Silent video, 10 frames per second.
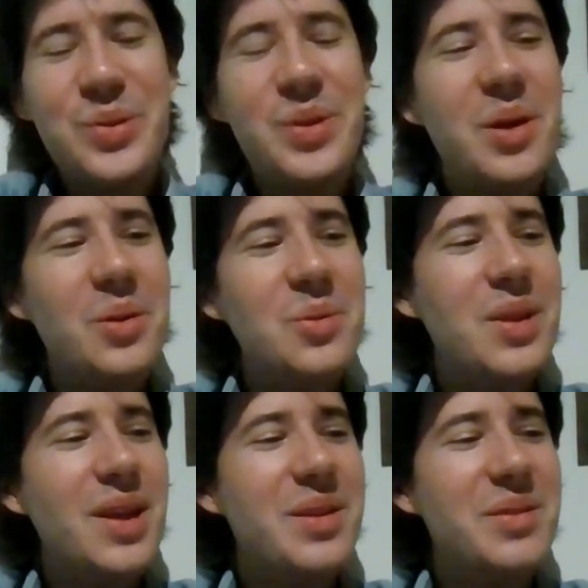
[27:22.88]
you
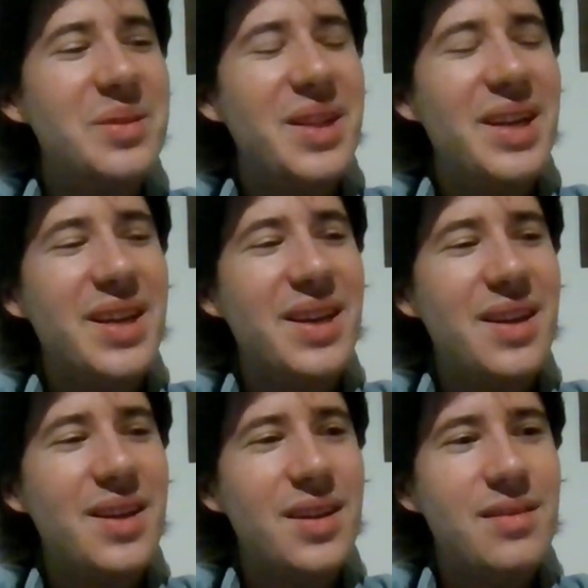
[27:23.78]
know that there's like
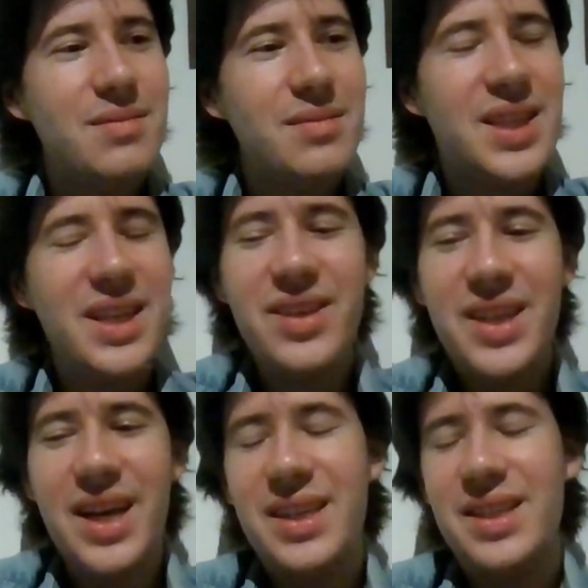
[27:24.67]
a
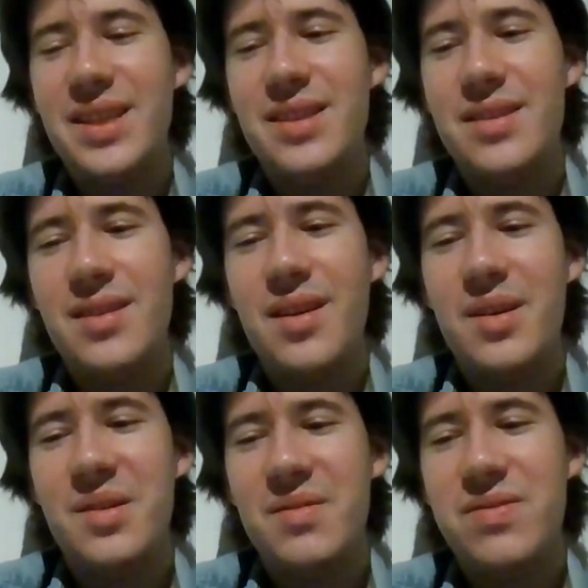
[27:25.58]
TV edit
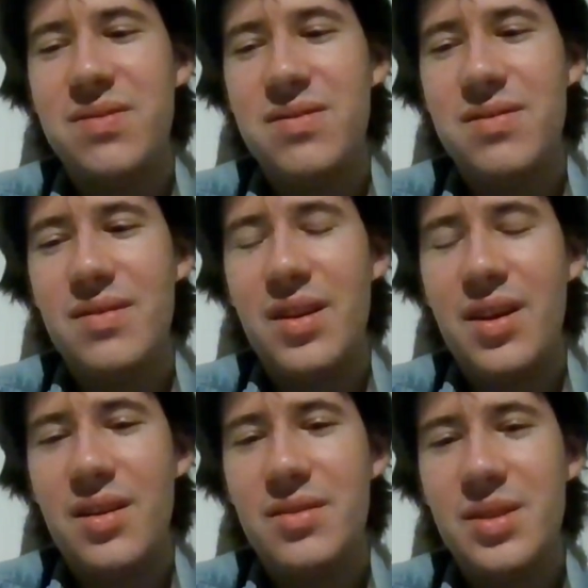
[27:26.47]
of
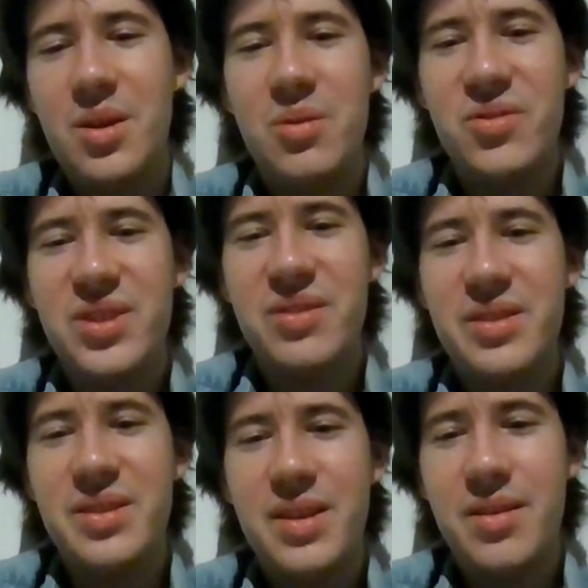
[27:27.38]
of
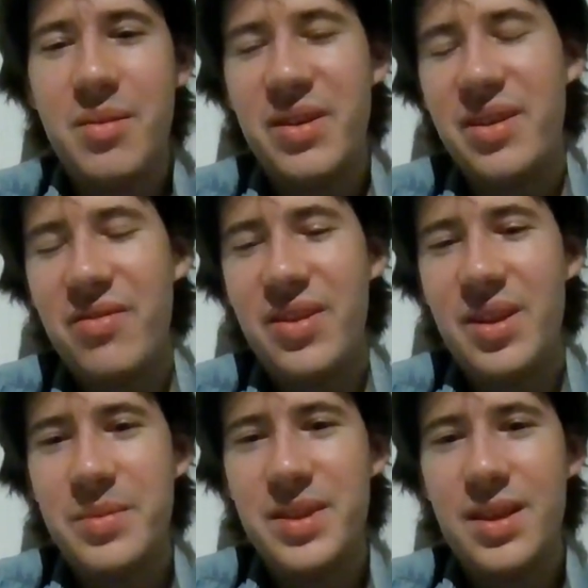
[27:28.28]
certain American
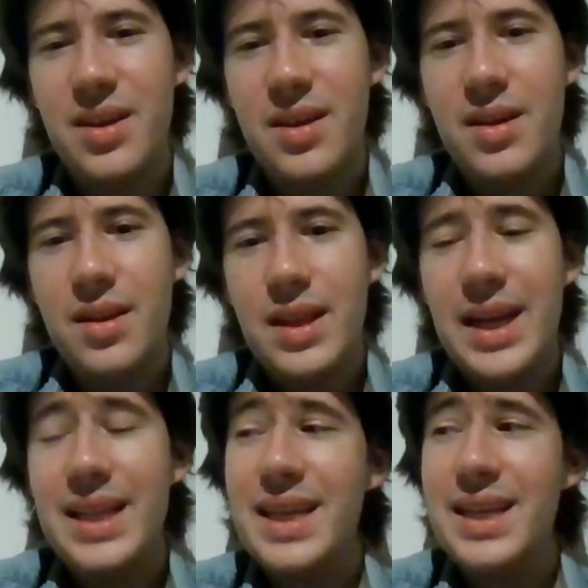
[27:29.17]
films
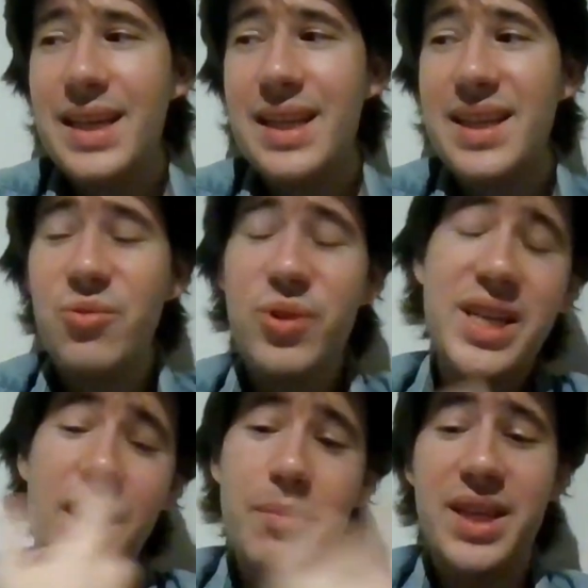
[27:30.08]
and they
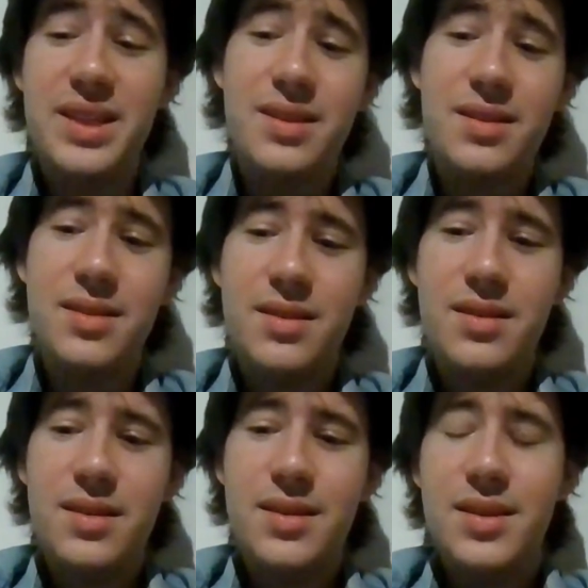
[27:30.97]
redub it.
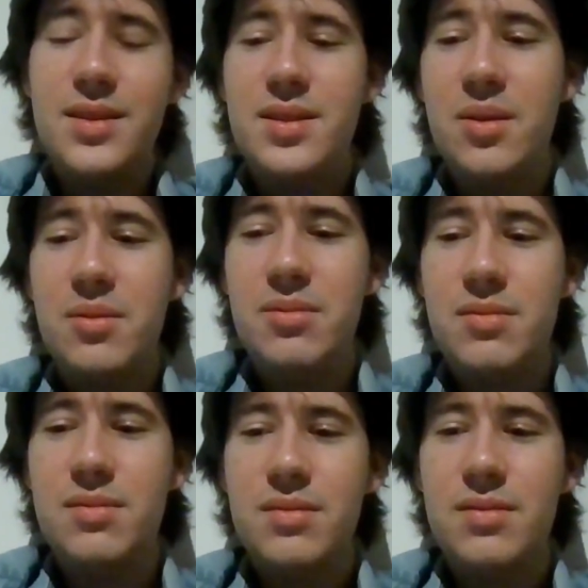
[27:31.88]

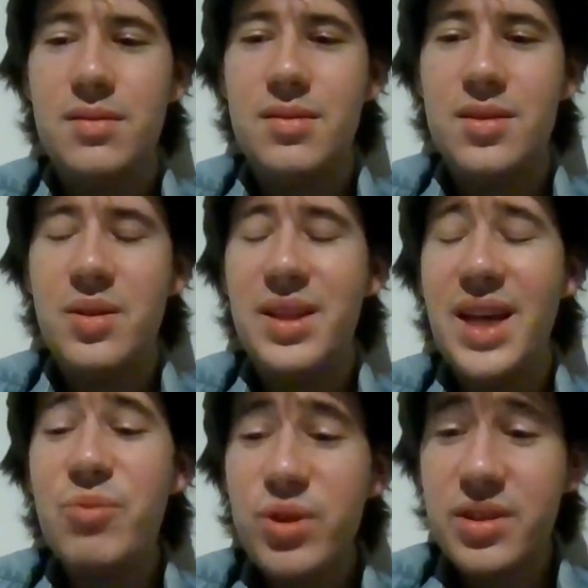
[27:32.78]
So in
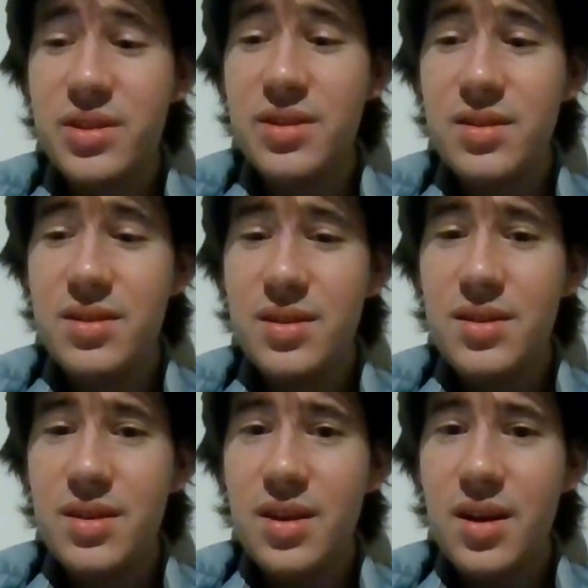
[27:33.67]
that version,
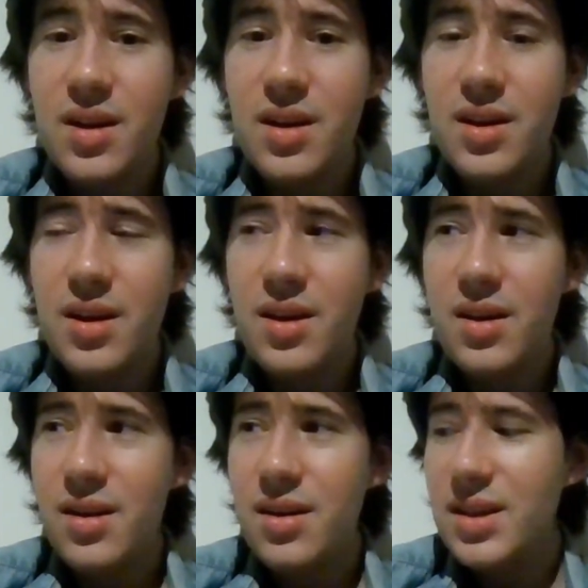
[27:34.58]

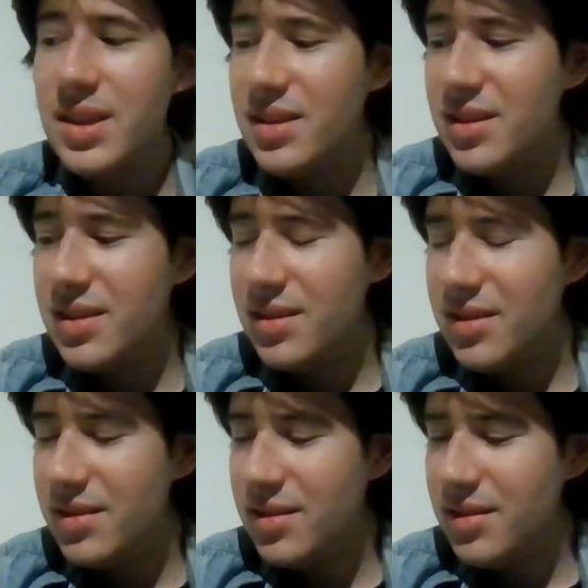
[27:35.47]
it's